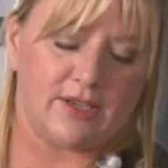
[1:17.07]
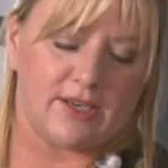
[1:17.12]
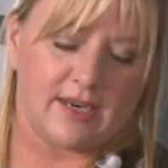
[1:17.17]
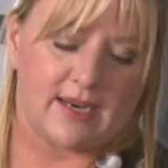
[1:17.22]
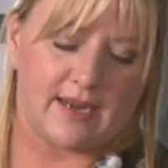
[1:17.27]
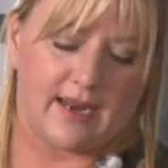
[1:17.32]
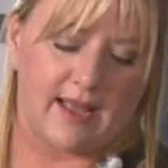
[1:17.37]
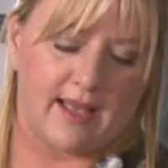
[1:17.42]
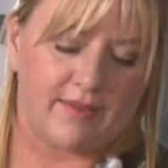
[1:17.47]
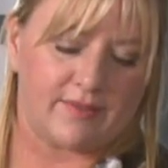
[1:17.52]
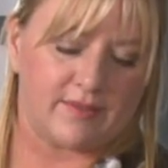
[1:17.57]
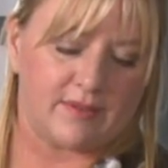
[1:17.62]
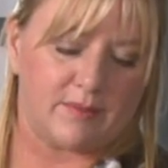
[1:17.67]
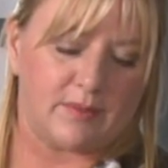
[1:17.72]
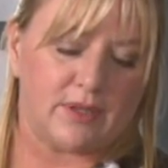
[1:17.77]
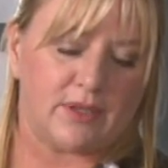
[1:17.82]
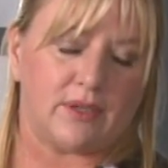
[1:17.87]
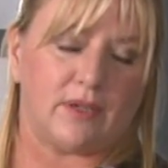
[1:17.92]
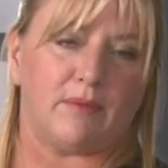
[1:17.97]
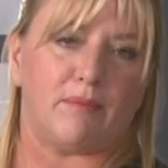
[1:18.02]
And I have some
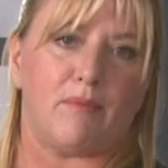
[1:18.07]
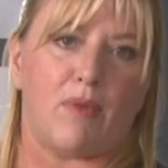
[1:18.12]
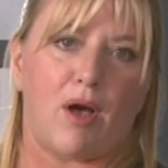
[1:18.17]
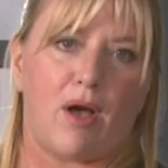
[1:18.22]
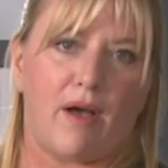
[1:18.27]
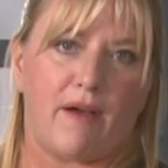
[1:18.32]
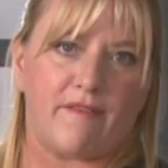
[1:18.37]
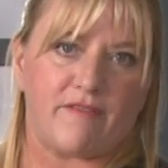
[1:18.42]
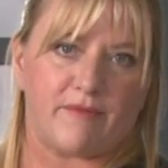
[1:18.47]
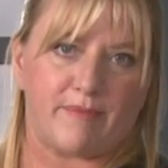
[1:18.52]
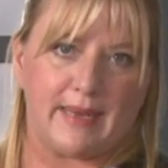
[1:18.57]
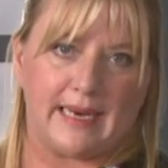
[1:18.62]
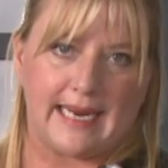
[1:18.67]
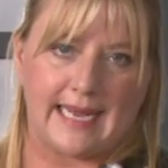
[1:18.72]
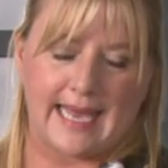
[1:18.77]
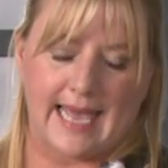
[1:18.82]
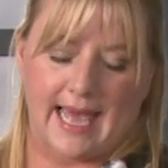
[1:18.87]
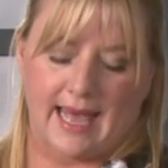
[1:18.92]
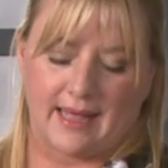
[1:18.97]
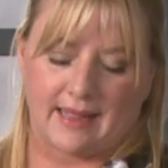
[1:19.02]
little mauve
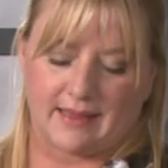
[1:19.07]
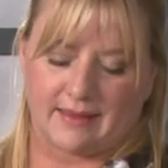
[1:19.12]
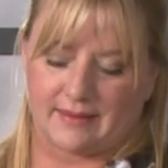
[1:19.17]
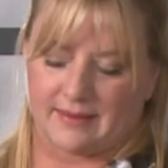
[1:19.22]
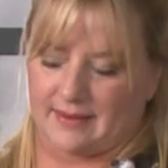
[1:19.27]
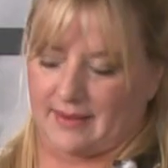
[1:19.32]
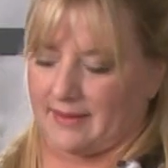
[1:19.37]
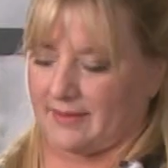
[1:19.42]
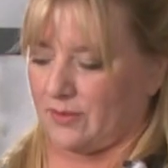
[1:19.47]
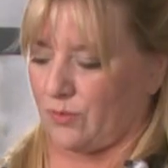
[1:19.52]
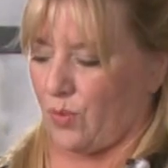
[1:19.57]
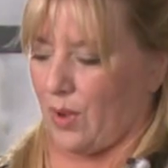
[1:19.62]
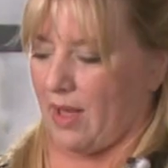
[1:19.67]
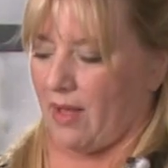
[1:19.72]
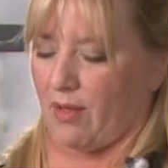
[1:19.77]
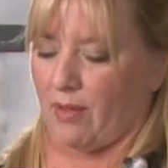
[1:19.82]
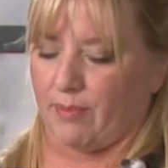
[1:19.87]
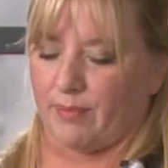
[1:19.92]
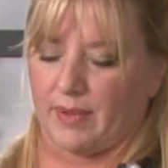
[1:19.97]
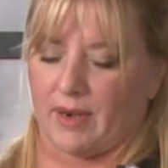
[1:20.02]
mini callas as
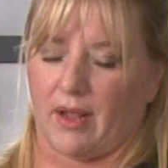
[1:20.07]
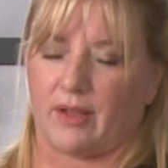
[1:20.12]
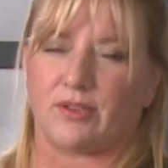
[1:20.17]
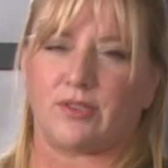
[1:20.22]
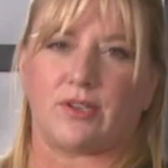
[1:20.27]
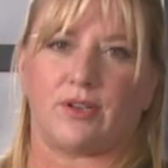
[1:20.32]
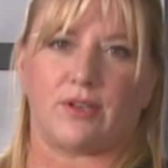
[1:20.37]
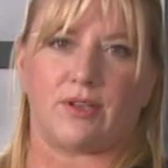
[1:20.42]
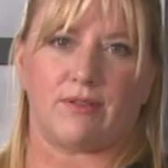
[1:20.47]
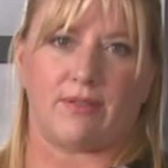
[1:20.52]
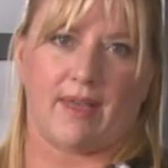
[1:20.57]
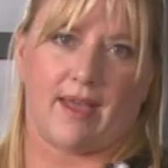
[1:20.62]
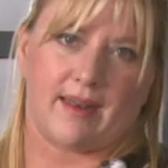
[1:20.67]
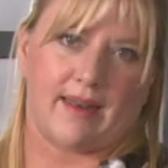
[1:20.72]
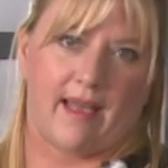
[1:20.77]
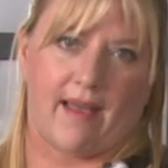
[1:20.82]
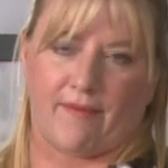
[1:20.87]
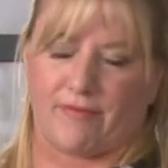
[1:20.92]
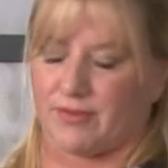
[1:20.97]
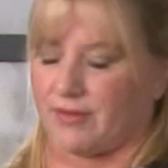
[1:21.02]
well, but I'll show you that
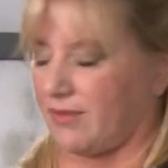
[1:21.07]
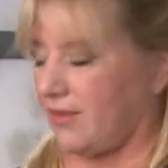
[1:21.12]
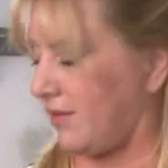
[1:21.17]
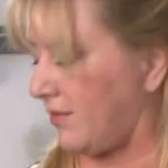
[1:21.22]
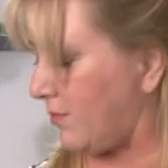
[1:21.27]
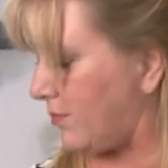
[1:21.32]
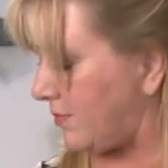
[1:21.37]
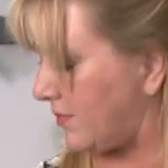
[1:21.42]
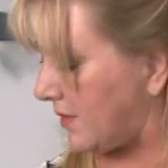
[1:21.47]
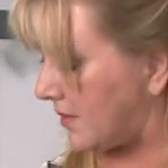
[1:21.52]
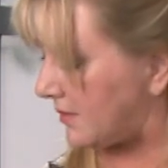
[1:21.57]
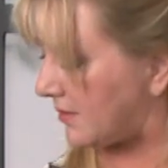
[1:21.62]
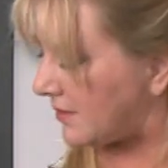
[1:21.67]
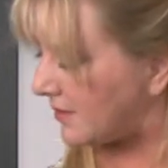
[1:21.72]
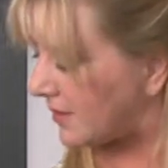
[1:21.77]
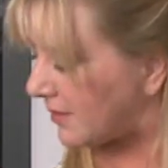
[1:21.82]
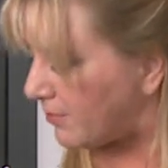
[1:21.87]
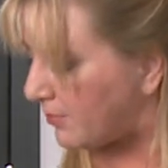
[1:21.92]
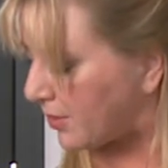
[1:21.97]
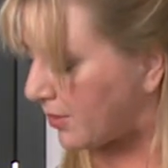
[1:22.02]
after the
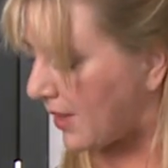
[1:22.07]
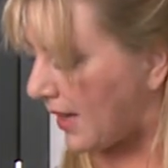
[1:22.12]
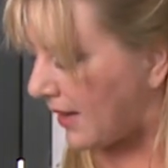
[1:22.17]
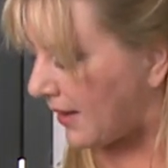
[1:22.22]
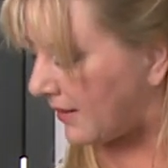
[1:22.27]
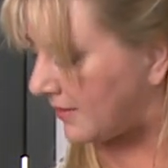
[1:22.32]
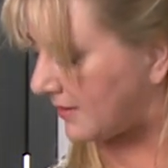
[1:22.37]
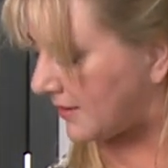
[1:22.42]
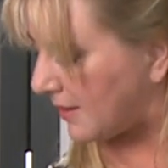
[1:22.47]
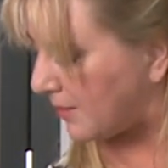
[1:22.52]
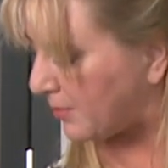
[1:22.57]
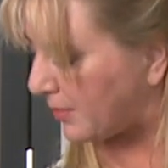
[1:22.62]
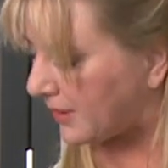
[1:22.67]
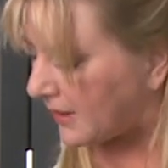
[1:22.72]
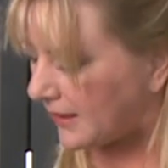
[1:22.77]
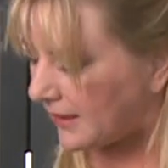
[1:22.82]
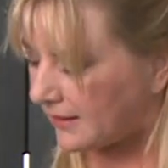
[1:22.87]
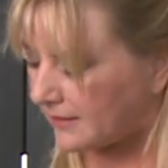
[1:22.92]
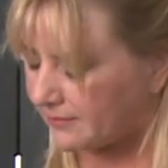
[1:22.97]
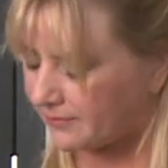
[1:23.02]
bouquet is
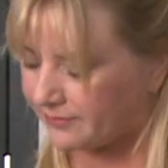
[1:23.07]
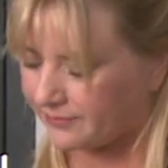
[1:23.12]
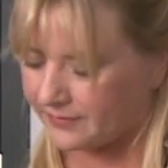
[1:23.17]
complete.